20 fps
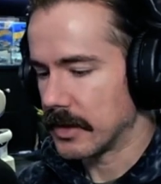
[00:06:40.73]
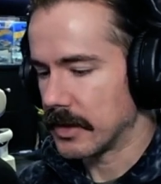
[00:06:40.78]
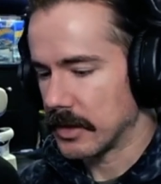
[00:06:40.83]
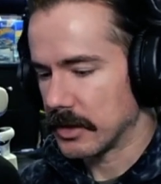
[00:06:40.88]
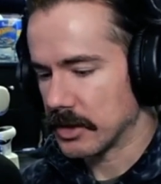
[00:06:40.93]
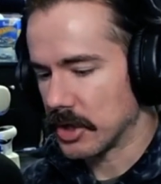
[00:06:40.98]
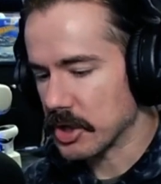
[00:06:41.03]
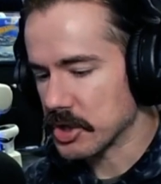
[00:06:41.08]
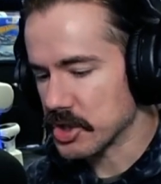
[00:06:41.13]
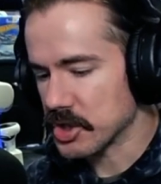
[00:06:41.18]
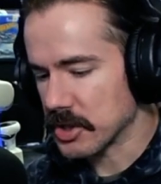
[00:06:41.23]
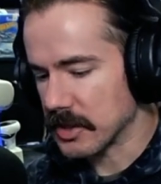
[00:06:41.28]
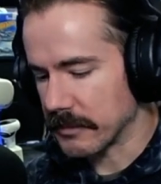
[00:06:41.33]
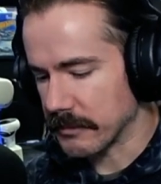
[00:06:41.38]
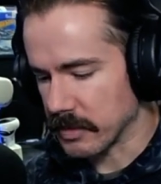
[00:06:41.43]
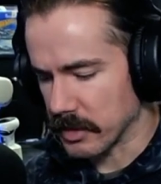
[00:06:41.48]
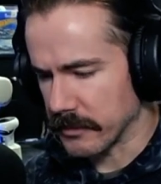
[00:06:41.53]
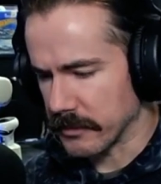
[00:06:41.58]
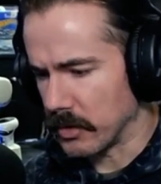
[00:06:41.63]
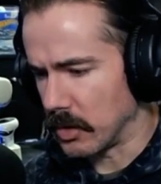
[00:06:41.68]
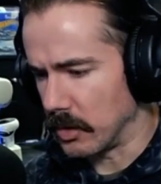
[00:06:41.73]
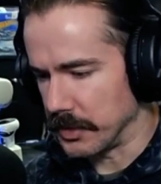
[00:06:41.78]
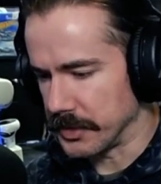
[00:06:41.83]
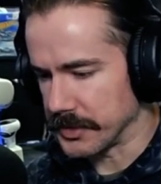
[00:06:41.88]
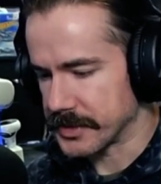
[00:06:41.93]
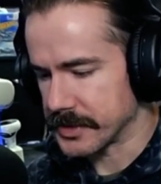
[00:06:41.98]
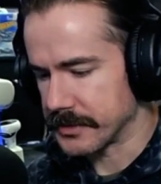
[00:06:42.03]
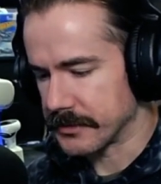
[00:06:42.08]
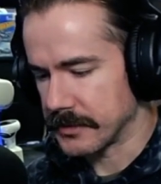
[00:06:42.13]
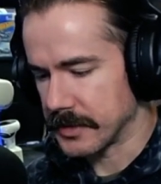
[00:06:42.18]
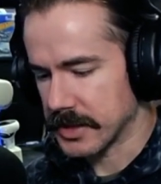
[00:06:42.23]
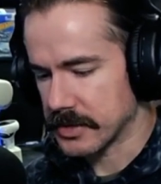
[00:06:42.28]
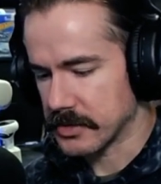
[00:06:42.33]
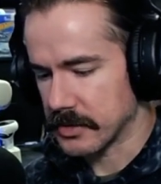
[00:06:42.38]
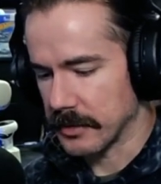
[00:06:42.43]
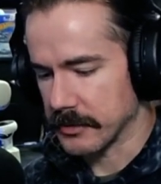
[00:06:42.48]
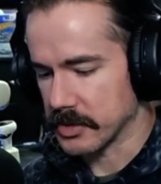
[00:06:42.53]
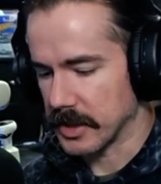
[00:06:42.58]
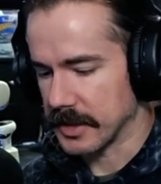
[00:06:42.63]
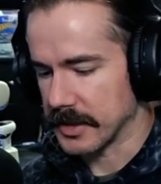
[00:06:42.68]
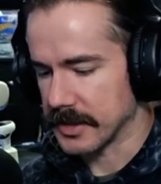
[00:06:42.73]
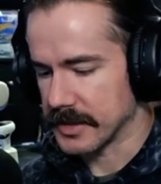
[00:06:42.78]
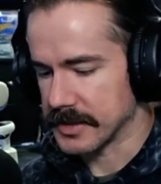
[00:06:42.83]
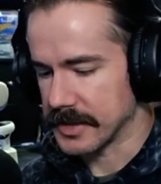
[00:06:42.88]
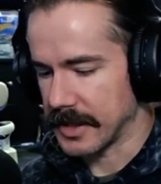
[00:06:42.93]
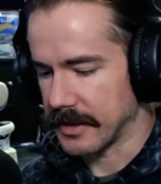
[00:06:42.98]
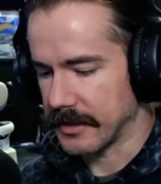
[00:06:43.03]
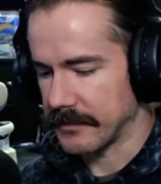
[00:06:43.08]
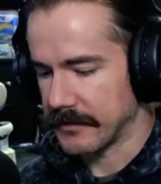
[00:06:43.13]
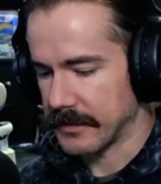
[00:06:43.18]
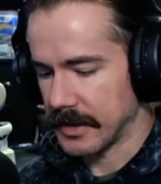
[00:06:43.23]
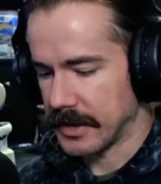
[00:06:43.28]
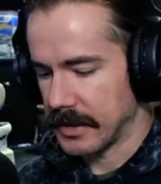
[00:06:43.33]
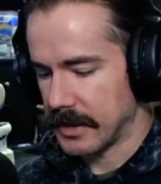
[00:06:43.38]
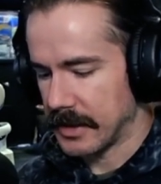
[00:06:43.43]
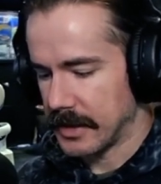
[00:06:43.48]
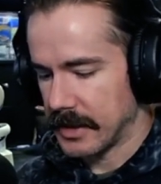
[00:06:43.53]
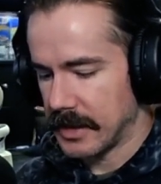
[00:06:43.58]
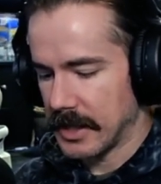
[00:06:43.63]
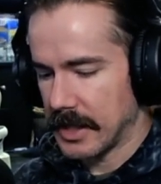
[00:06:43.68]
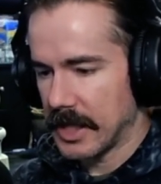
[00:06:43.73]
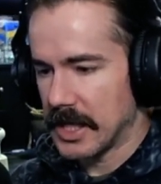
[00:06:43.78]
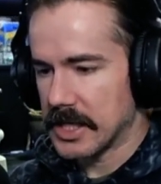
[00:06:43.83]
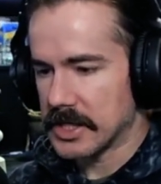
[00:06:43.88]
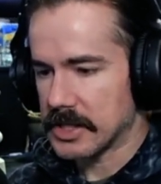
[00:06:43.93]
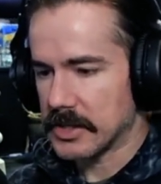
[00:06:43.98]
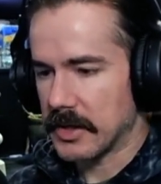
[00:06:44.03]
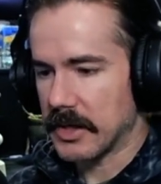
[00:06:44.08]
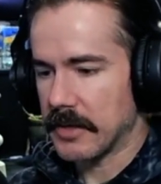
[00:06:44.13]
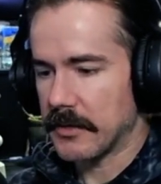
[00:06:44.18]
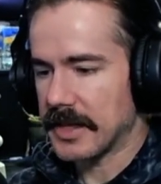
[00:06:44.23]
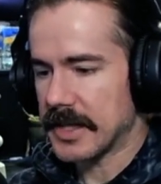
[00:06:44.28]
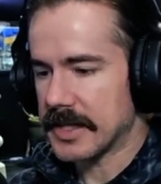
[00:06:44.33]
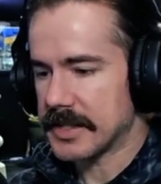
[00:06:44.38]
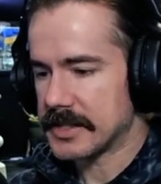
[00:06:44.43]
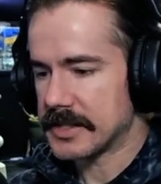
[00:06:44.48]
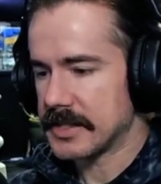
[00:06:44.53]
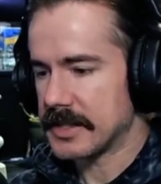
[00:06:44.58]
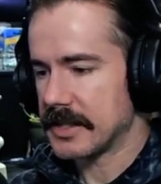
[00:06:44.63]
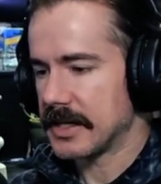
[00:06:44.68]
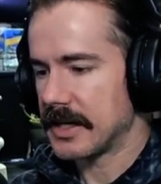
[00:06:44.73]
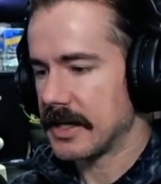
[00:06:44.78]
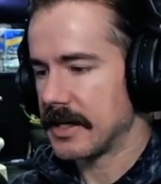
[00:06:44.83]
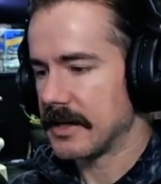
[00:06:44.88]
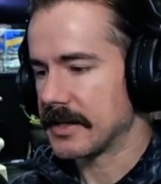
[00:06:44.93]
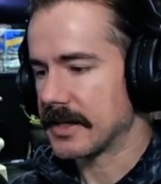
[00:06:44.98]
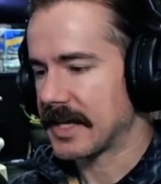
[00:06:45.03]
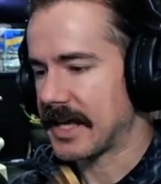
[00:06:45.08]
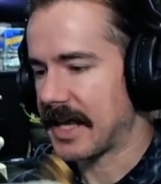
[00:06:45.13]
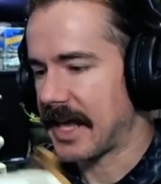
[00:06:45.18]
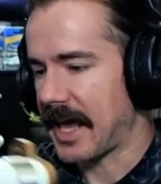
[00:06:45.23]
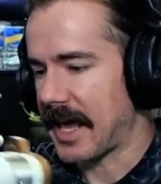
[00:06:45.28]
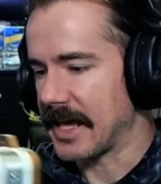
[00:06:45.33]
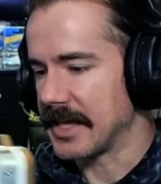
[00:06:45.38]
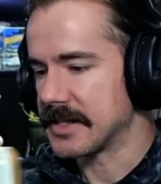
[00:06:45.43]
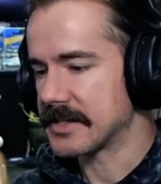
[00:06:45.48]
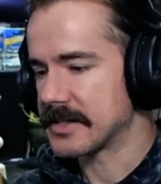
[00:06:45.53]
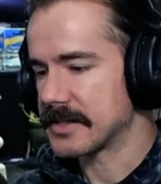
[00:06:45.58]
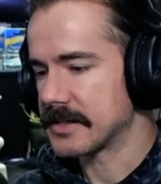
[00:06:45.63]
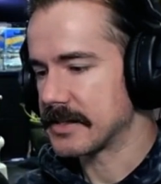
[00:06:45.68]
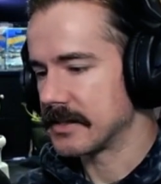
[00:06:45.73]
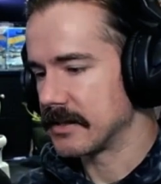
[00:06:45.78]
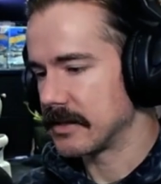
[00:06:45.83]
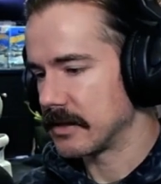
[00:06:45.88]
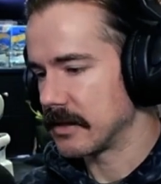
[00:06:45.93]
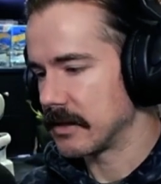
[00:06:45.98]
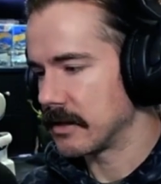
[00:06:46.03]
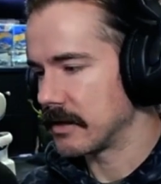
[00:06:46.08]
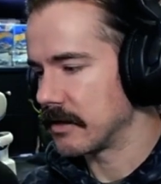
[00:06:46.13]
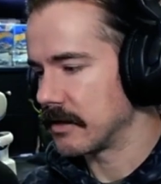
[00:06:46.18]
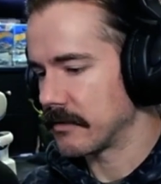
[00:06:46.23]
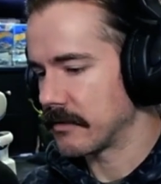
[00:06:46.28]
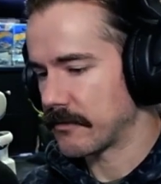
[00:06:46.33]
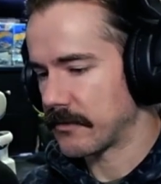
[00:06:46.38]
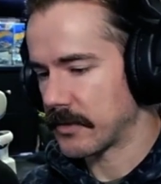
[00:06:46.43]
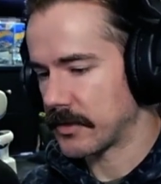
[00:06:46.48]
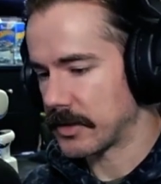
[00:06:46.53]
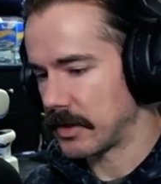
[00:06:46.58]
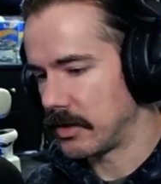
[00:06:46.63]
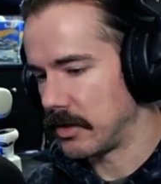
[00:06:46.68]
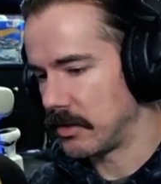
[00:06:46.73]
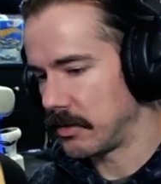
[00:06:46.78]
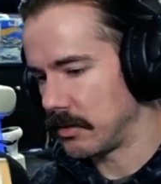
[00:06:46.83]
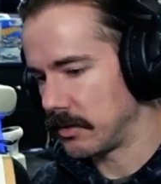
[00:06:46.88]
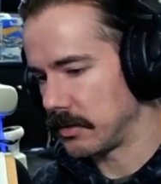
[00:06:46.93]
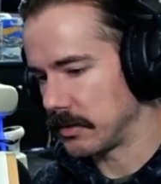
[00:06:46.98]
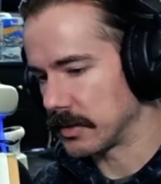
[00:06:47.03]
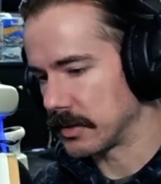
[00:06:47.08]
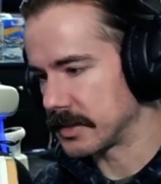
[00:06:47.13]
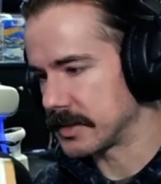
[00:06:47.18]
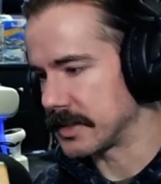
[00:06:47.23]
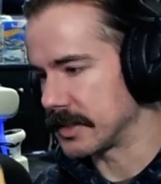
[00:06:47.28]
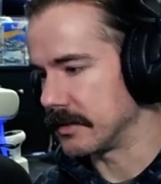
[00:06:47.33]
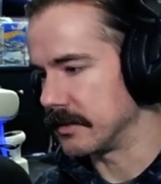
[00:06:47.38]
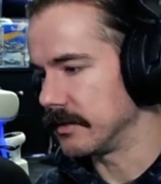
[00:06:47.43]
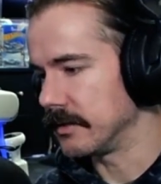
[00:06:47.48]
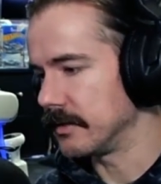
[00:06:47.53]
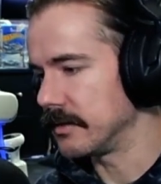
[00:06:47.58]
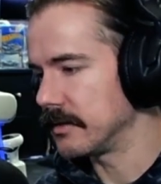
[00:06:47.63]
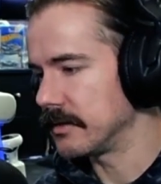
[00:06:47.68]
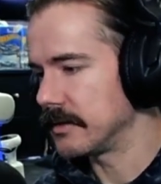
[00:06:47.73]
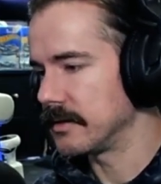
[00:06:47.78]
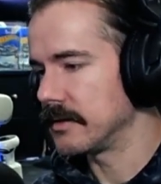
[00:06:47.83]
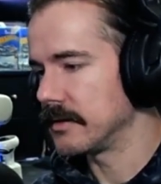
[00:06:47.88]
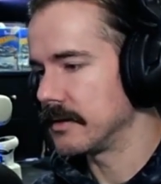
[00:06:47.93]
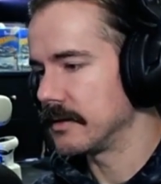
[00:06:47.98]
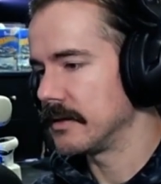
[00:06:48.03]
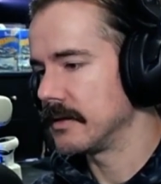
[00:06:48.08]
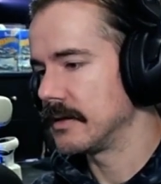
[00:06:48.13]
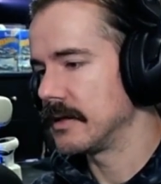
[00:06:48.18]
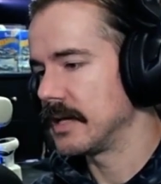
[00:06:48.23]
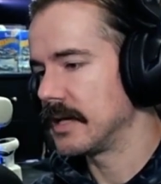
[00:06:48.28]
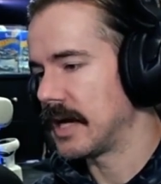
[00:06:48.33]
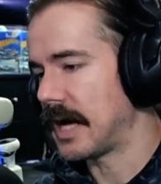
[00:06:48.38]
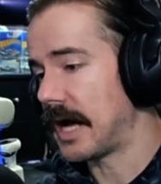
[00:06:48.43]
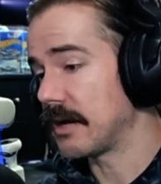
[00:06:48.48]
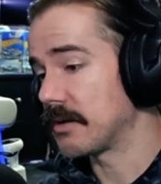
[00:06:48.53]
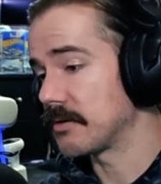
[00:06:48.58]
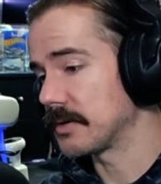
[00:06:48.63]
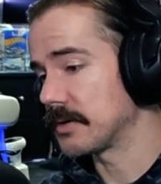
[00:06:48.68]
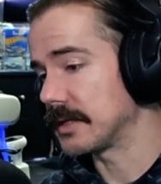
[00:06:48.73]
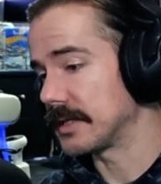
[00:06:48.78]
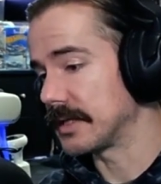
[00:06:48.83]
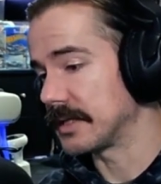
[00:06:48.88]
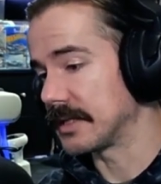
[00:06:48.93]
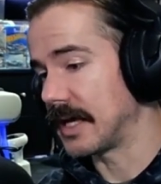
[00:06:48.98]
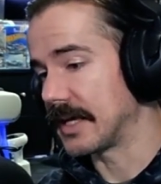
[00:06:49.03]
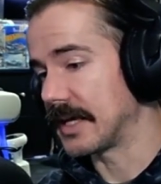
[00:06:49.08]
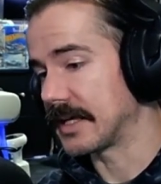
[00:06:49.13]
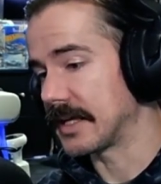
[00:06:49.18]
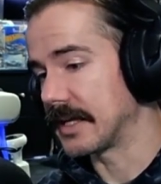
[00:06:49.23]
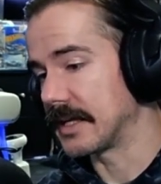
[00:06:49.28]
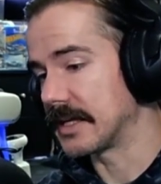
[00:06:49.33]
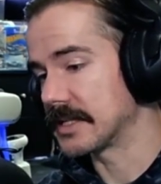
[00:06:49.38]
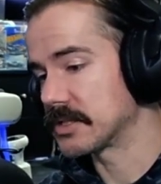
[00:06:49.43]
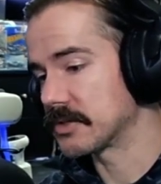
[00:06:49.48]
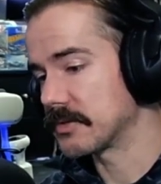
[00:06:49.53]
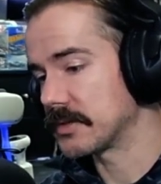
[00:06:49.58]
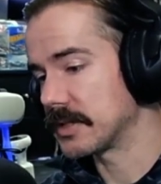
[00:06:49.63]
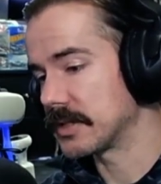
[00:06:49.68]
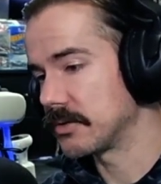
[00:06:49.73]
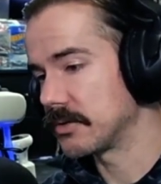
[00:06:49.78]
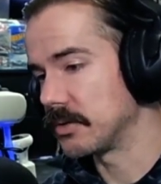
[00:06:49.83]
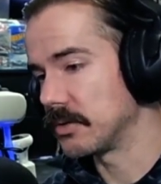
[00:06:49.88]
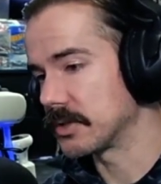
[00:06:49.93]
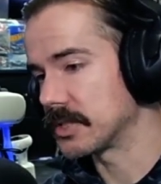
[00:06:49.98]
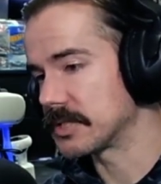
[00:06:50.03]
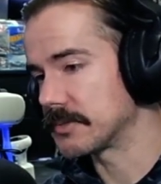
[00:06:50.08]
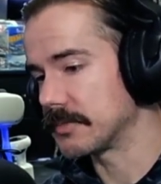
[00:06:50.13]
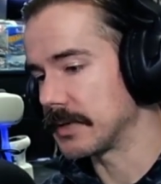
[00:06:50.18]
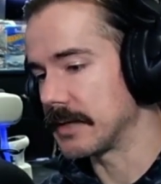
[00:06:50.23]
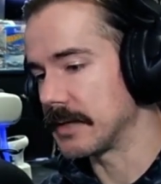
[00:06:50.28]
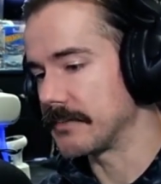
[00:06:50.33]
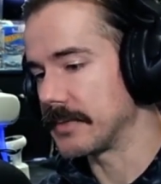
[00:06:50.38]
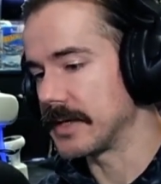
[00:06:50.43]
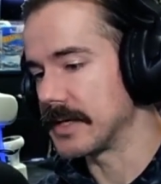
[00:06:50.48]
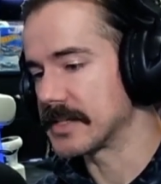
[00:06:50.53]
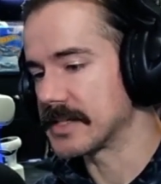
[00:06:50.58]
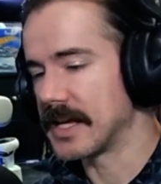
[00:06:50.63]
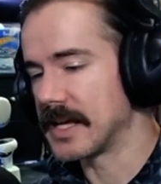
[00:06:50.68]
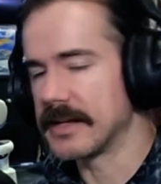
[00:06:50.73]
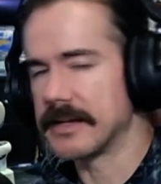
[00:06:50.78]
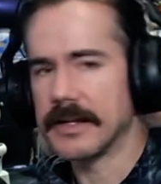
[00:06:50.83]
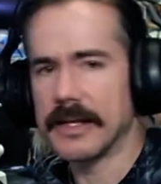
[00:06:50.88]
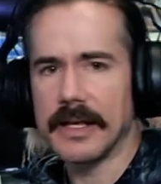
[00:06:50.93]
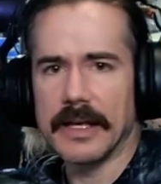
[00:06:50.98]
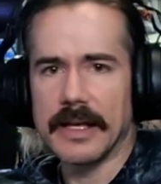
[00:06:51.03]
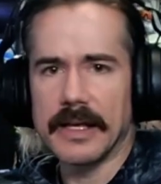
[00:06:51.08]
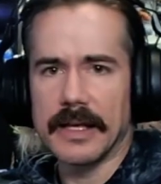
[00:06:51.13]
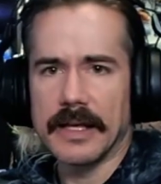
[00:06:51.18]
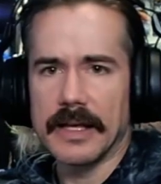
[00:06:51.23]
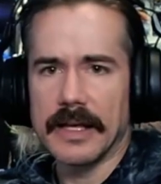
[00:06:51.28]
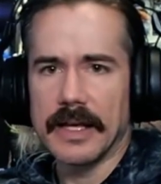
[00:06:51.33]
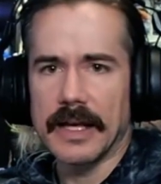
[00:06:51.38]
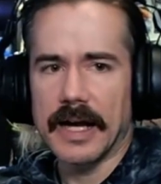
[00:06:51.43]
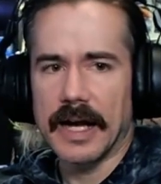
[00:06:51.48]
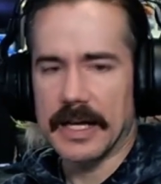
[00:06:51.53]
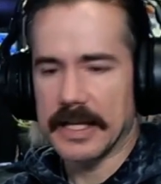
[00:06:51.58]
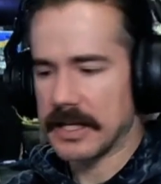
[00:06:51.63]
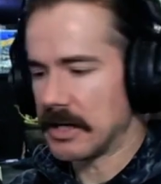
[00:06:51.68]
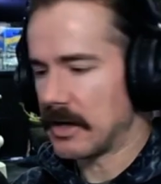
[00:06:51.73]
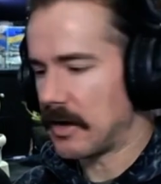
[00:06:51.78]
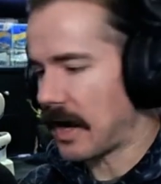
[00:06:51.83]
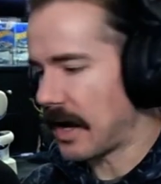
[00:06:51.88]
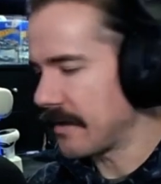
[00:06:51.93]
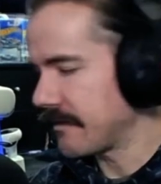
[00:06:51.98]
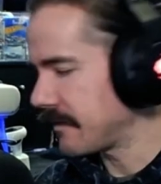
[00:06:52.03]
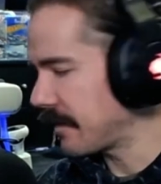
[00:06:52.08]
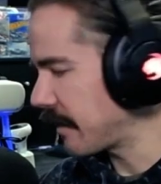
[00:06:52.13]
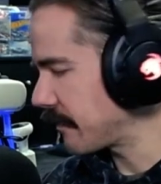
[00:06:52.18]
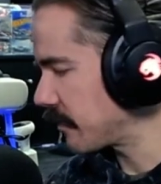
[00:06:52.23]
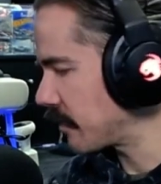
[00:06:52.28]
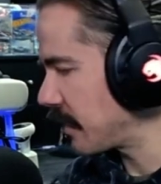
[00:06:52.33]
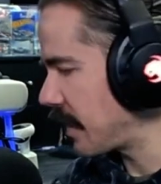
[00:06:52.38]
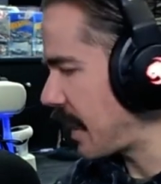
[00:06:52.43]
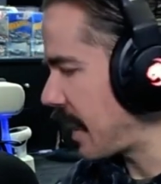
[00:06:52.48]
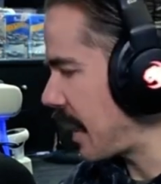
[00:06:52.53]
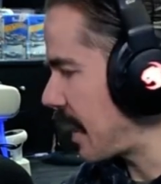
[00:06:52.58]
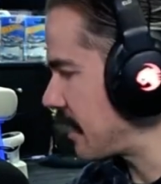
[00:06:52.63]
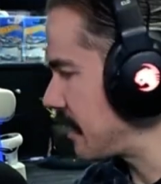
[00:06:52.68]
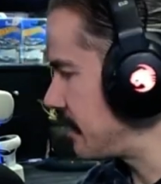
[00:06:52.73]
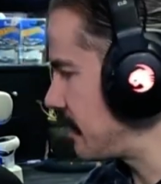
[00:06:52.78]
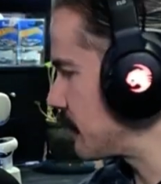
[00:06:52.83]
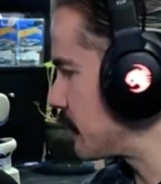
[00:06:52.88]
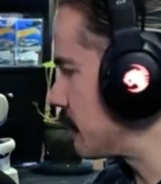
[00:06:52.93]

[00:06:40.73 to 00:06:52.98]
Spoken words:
Larger number of holes. That's what I'm trying to say. So anyway, that's the case for the whole deal. I really like it. It's a really cool display piece. And, I've never had another